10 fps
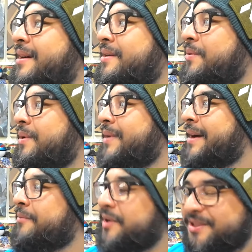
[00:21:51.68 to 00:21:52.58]
Wall,
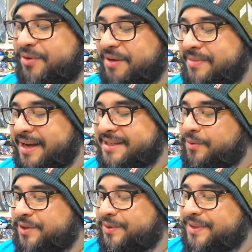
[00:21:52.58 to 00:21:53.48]
um, Wellspring Mask,
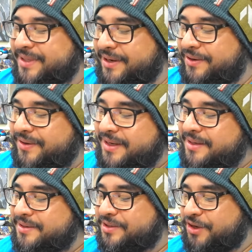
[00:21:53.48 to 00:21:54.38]
which will sell,
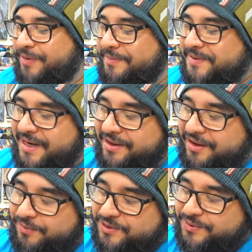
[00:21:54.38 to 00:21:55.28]
Scoop Up
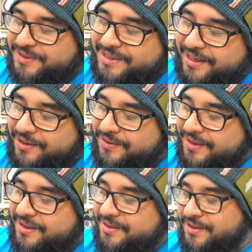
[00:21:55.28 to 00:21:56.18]
Cyclone, which will sell,
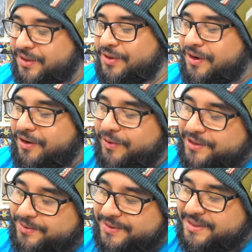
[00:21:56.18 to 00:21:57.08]
Torkoal, which
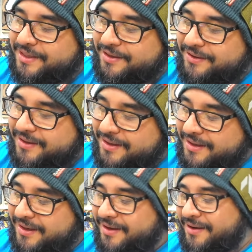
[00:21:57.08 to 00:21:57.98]
will sell,
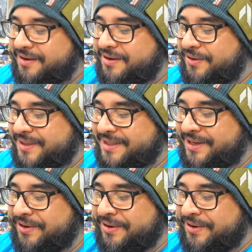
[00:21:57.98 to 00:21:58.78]
Cornerstone